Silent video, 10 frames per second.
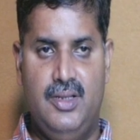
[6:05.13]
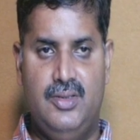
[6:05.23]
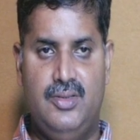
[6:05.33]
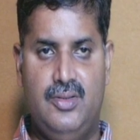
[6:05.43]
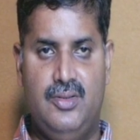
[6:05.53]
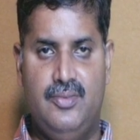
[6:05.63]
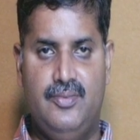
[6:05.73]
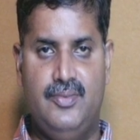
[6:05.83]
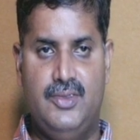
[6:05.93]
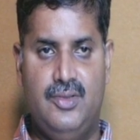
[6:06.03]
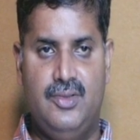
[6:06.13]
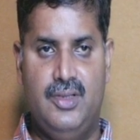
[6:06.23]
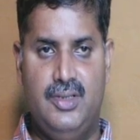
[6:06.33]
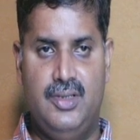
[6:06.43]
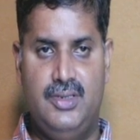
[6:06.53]
So
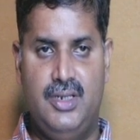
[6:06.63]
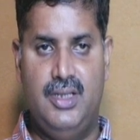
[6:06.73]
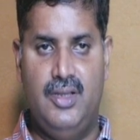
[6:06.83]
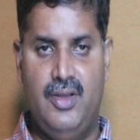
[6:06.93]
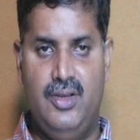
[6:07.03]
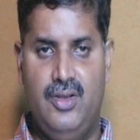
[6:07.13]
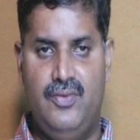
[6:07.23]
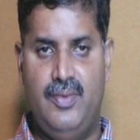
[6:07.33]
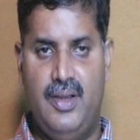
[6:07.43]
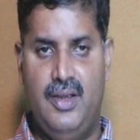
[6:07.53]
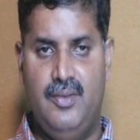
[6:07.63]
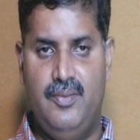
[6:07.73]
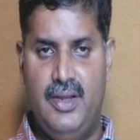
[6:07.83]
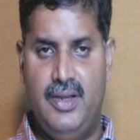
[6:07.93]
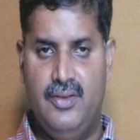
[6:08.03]
they state the value of
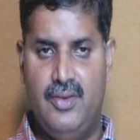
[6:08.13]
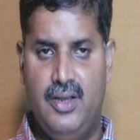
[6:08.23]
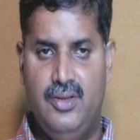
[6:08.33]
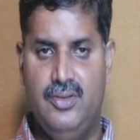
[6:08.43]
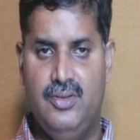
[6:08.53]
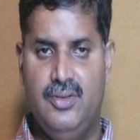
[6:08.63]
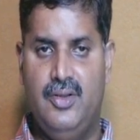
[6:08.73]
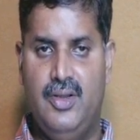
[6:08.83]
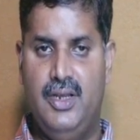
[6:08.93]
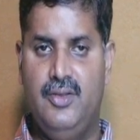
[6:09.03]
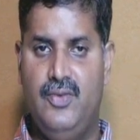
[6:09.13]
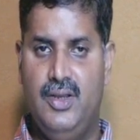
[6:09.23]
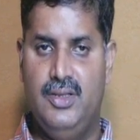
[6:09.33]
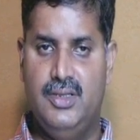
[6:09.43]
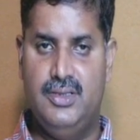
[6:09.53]
padding field
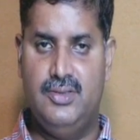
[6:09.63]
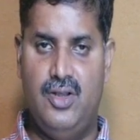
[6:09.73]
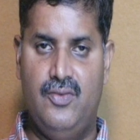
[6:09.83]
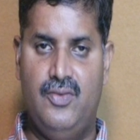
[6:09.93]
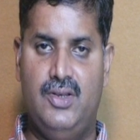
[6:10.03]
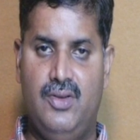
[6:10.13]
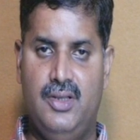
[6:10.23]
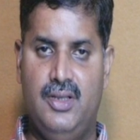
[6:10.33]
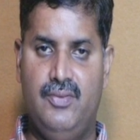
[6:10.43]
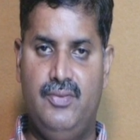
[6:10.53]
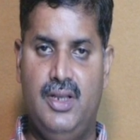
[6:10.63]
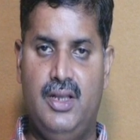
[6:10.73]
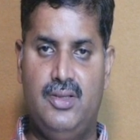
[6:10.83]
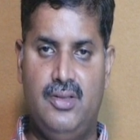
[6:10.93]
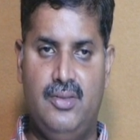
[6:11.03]
in the SHA-512 if the
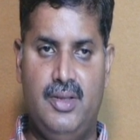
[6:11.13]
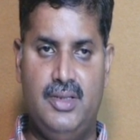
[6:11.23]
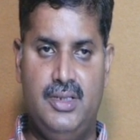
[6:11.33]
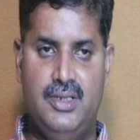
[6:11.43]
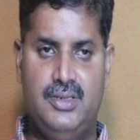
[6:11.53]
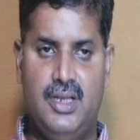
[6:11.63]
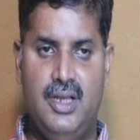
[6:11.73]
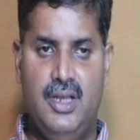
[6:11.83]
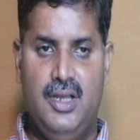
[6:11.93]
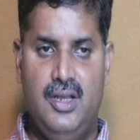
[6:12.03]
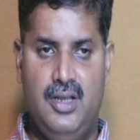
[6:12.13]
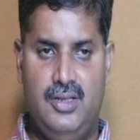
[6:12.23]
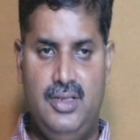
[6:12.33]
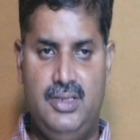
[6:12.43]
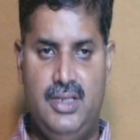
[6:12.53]
length of the message is
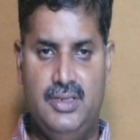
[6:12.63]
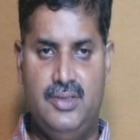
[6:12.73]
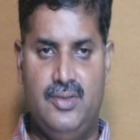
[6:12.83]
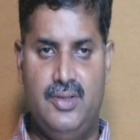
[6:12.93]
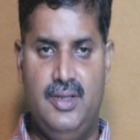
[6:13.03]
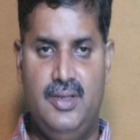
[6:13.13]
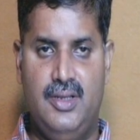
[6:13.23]
these things. Okay,